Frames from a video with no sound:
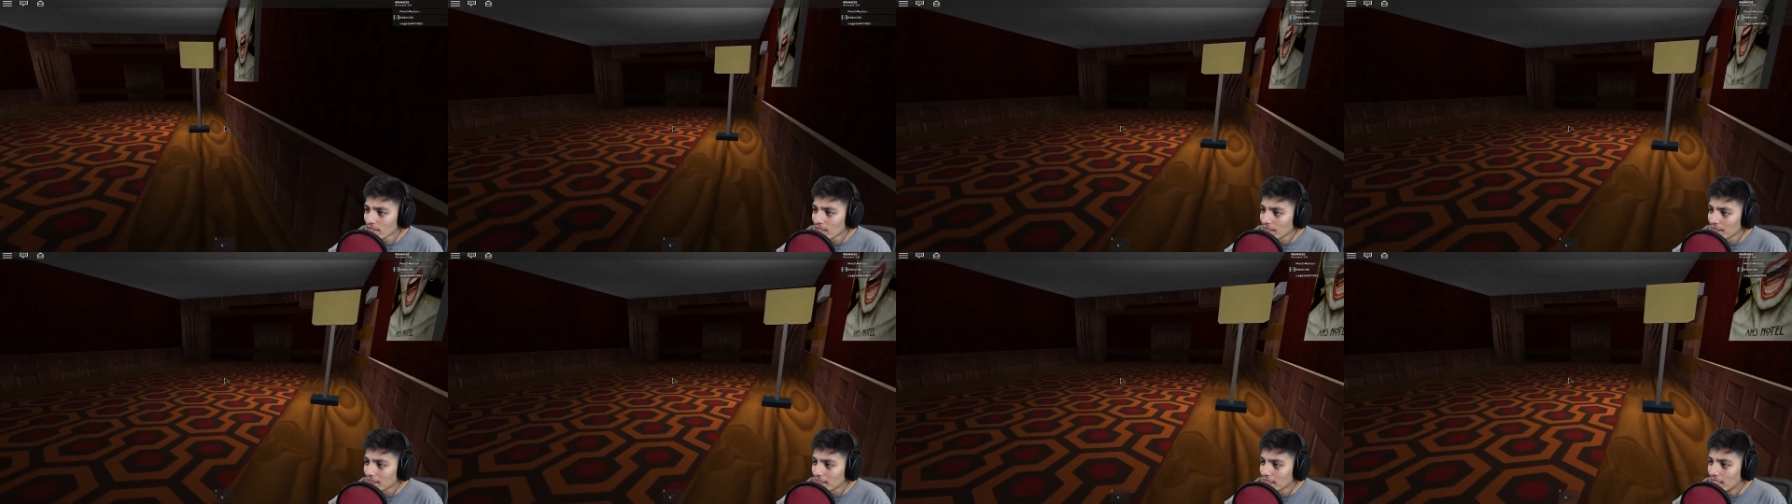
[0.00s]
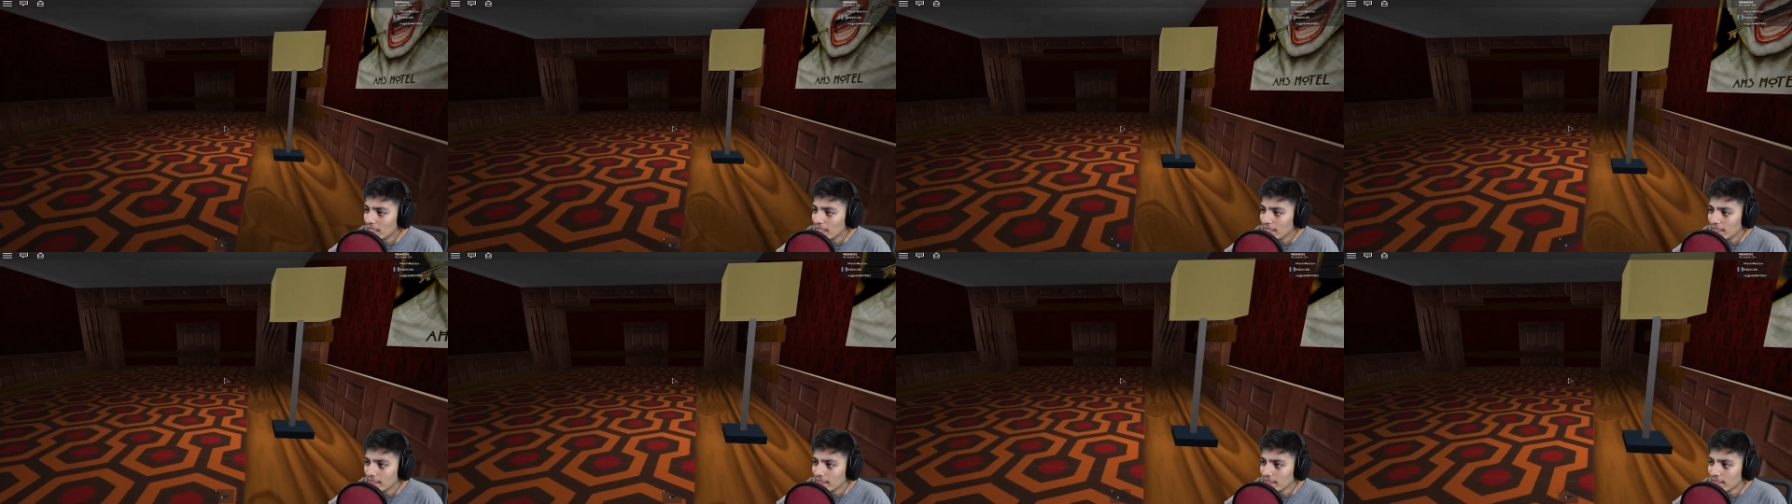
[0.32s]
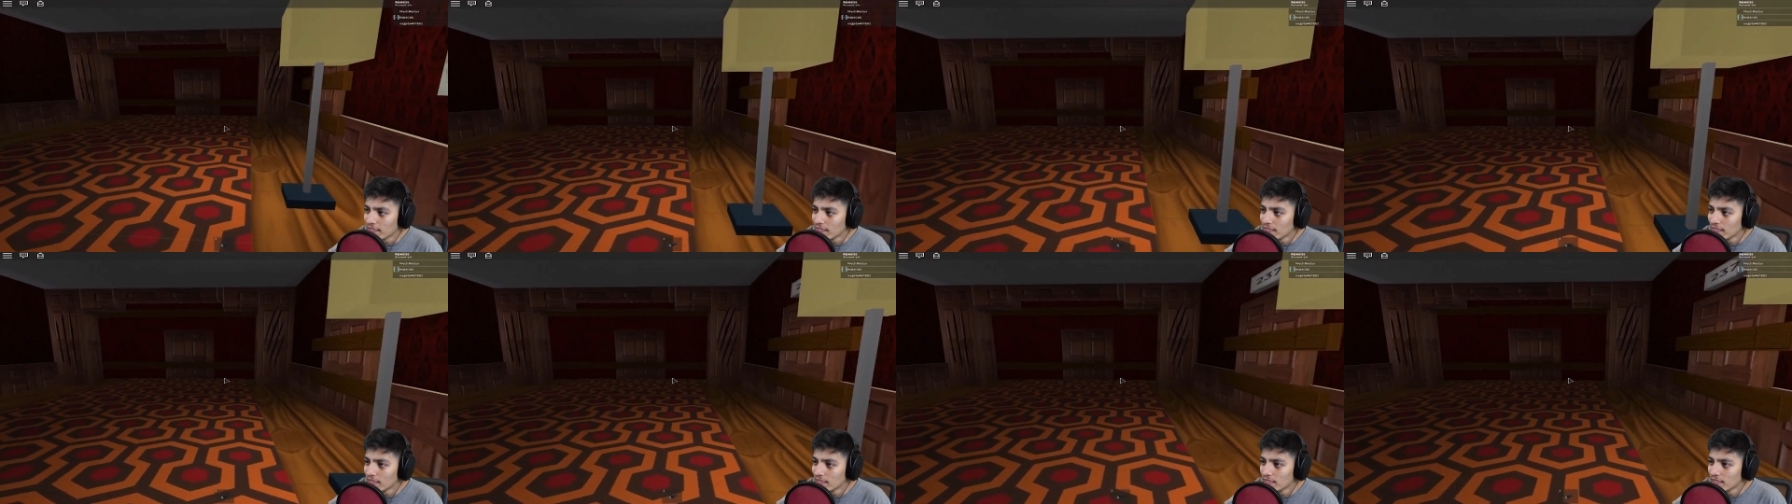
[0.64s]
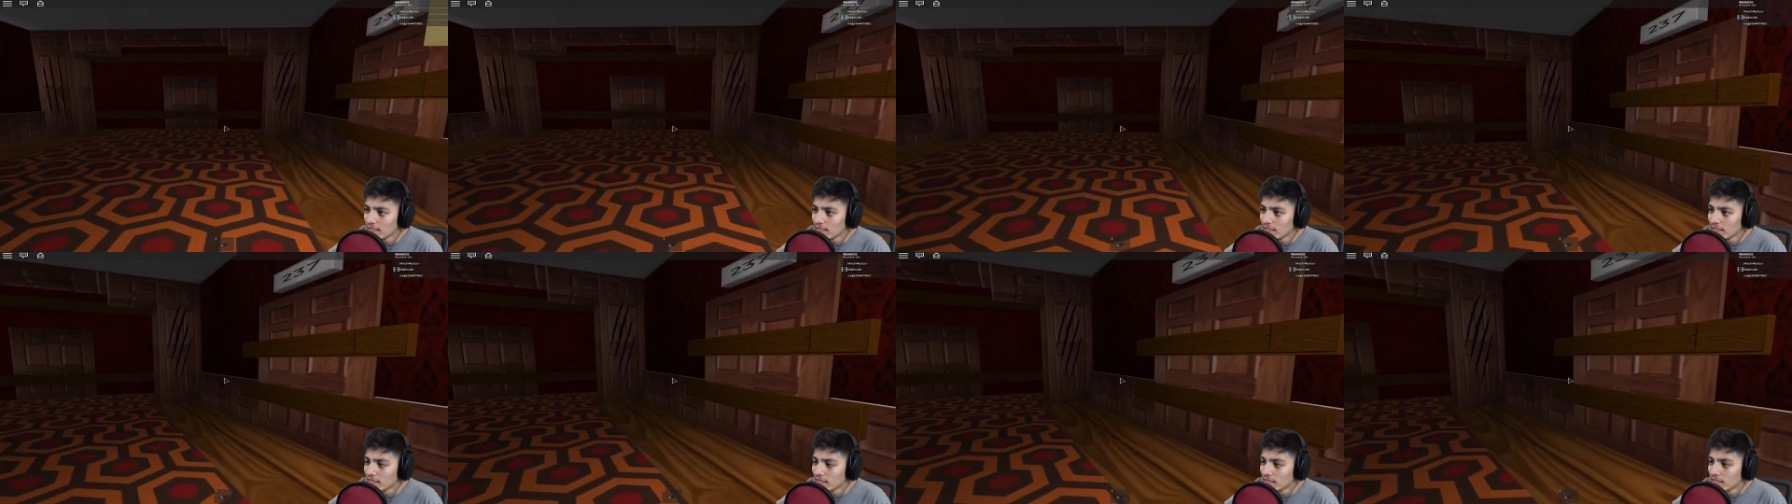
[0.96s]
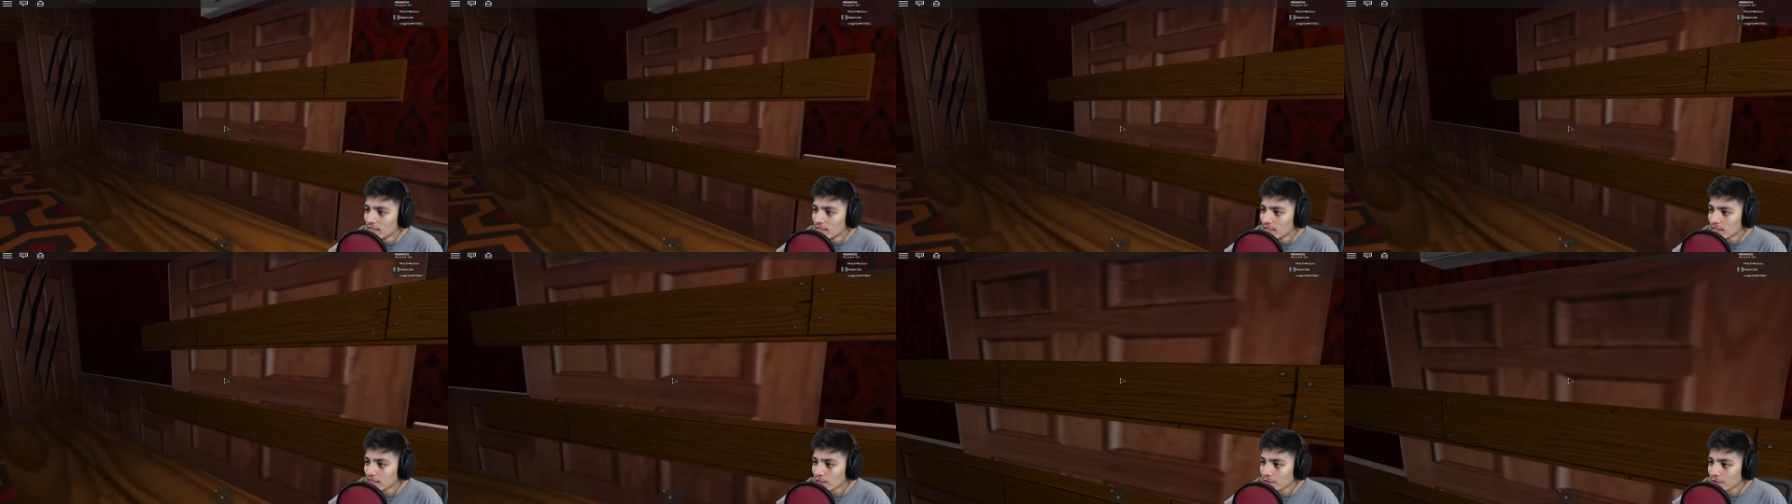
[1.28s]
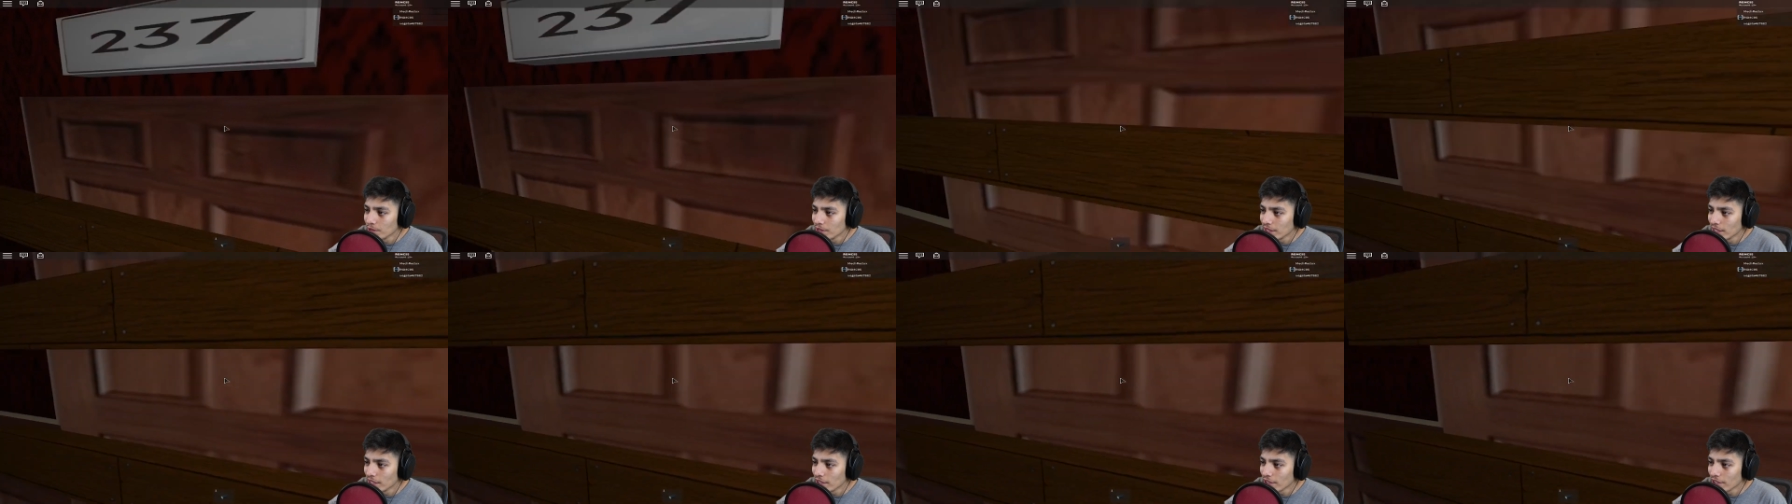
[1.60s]
Okay. Do
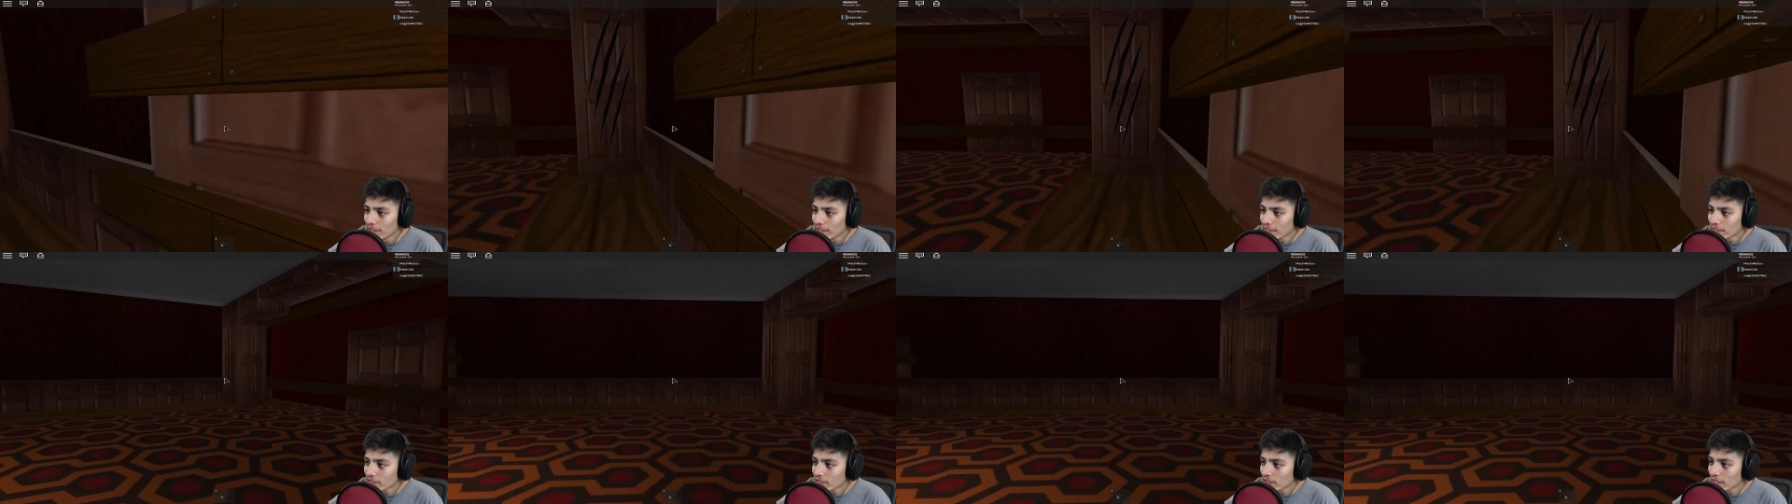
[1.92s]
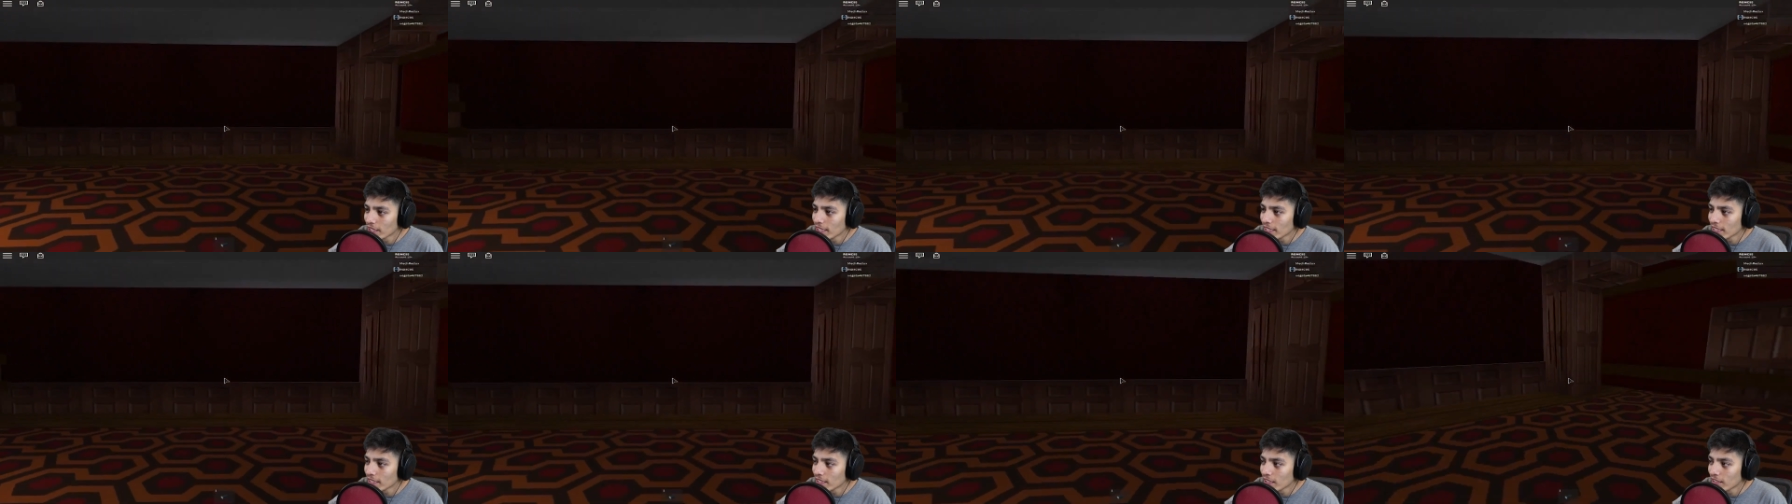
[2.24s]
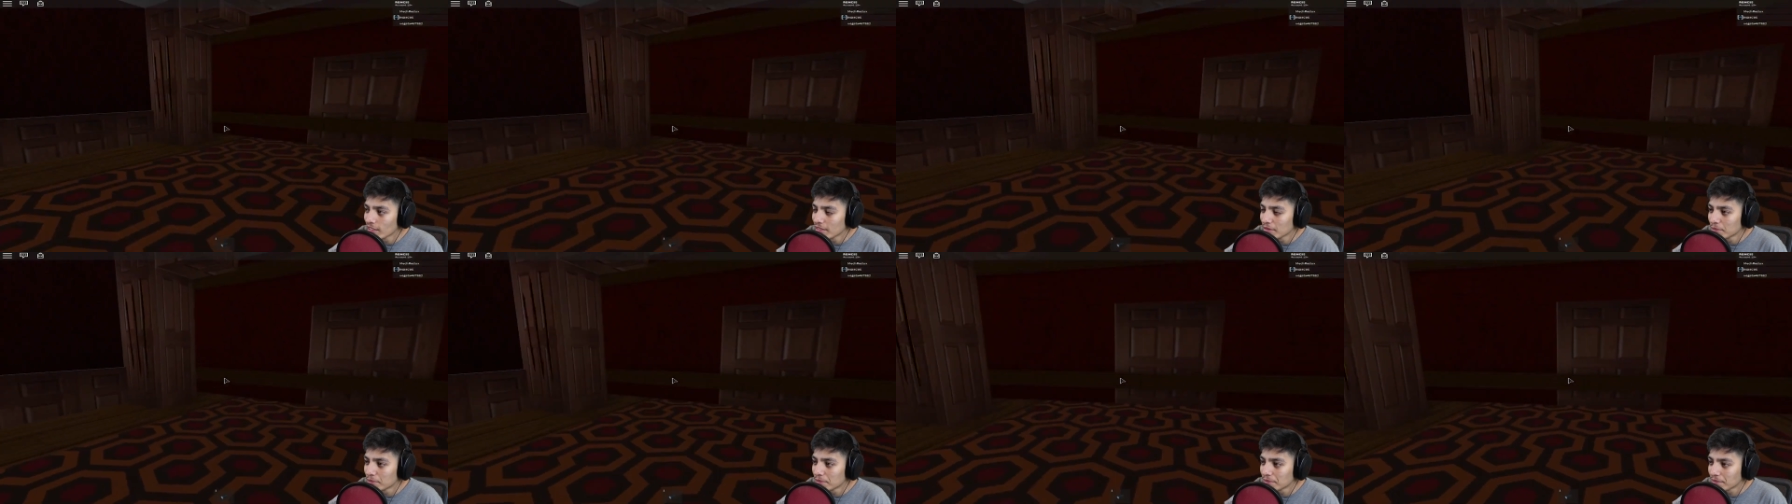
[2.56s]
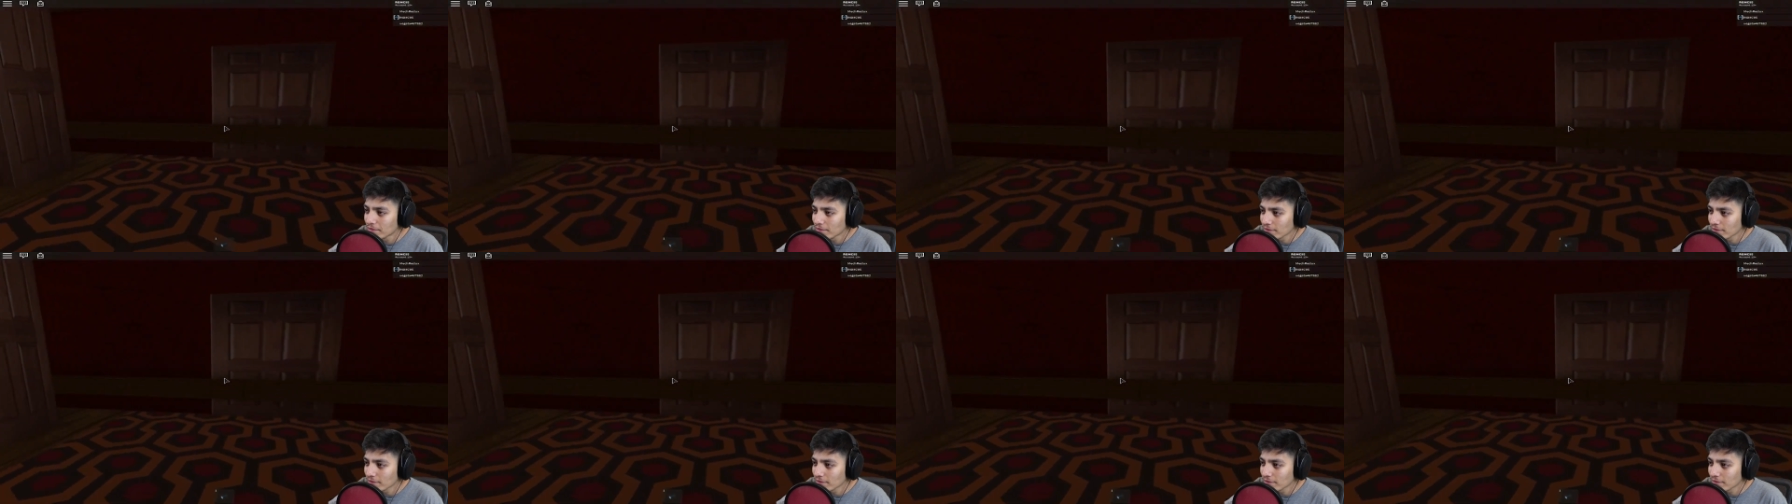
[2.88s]
we go this way? No.